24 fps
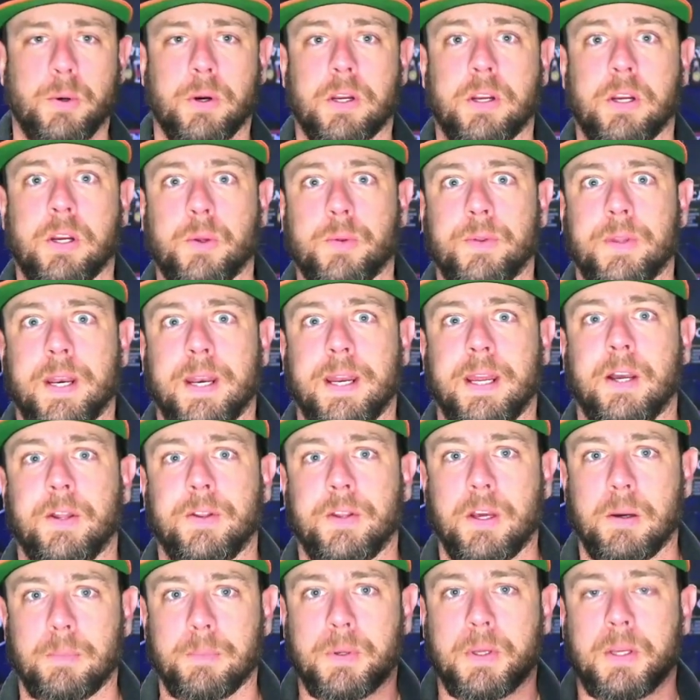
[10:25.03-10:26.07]
the QR code that I
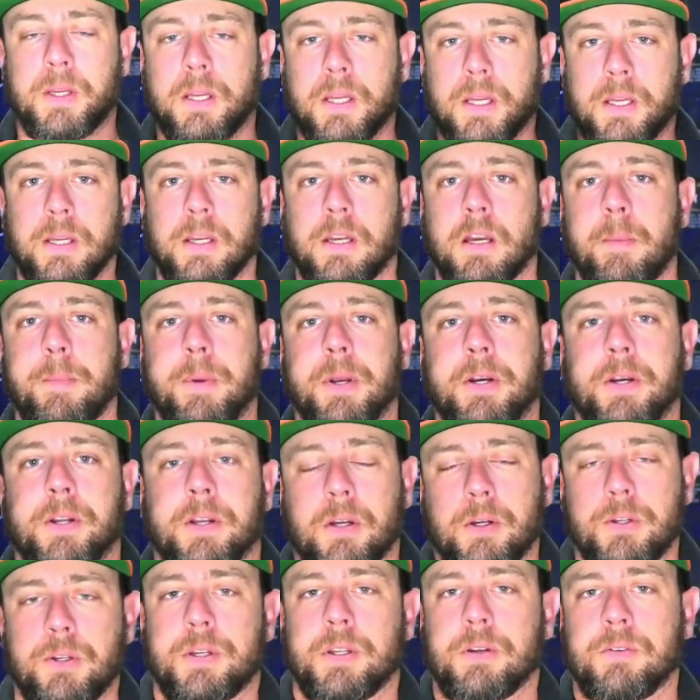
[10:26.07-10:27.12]
held up a
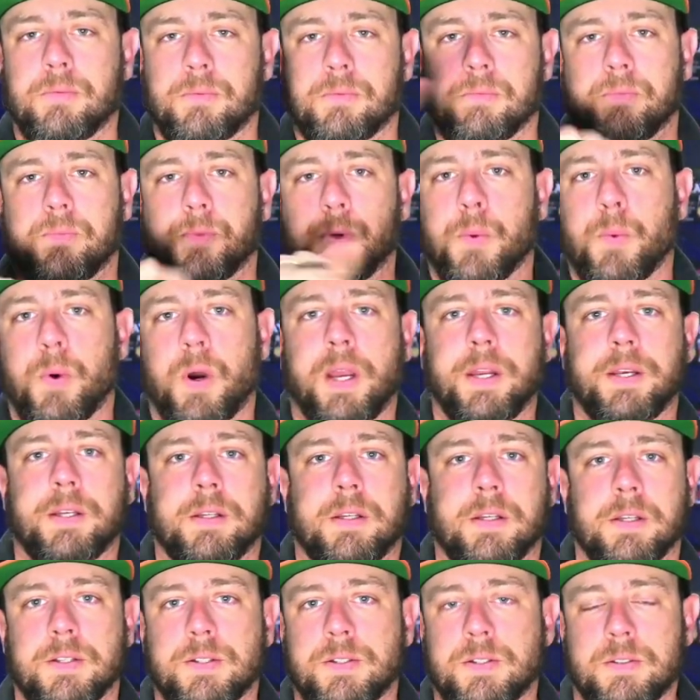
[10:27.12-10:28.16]
minute ago. You can
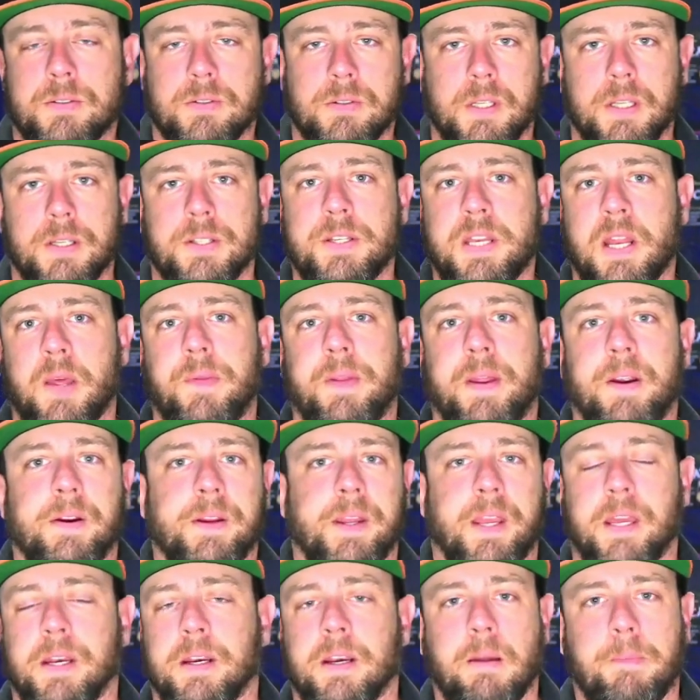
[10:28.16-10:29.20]
rewind because it's down
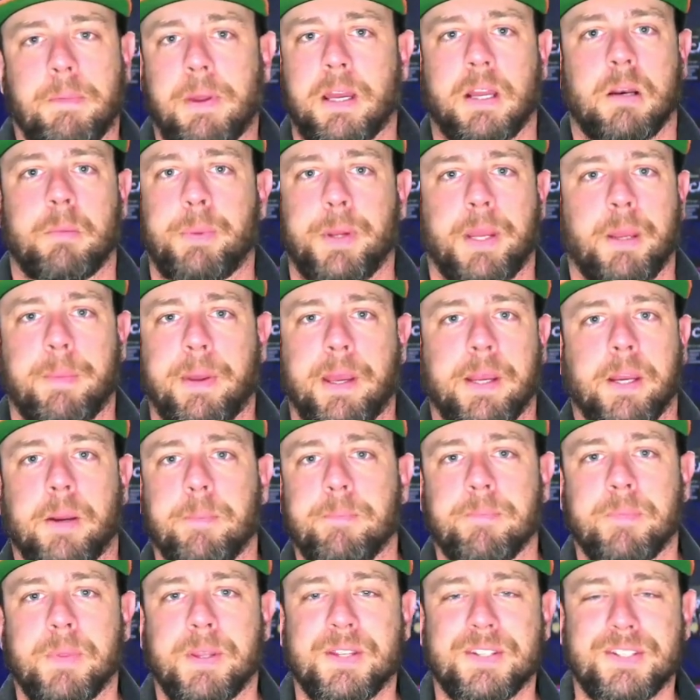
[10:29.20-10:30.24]
there again and I'm not going to pick it
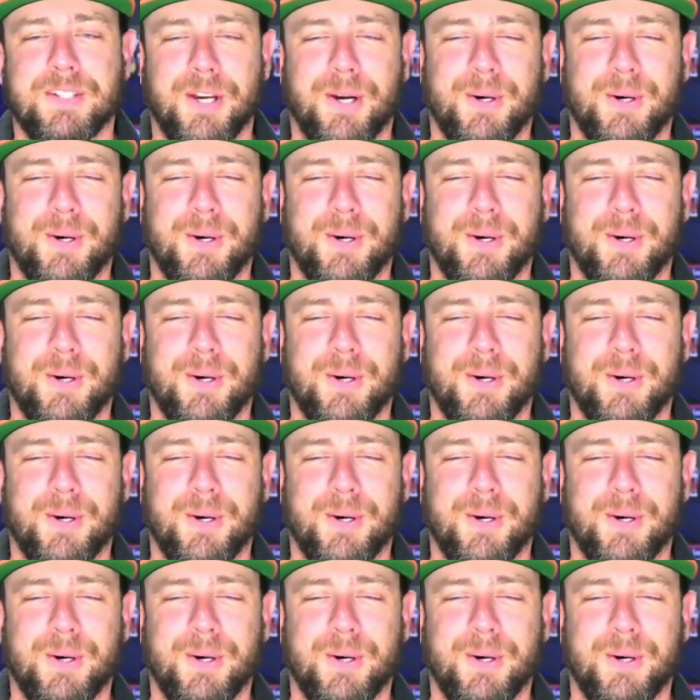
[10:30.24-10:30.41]
back up.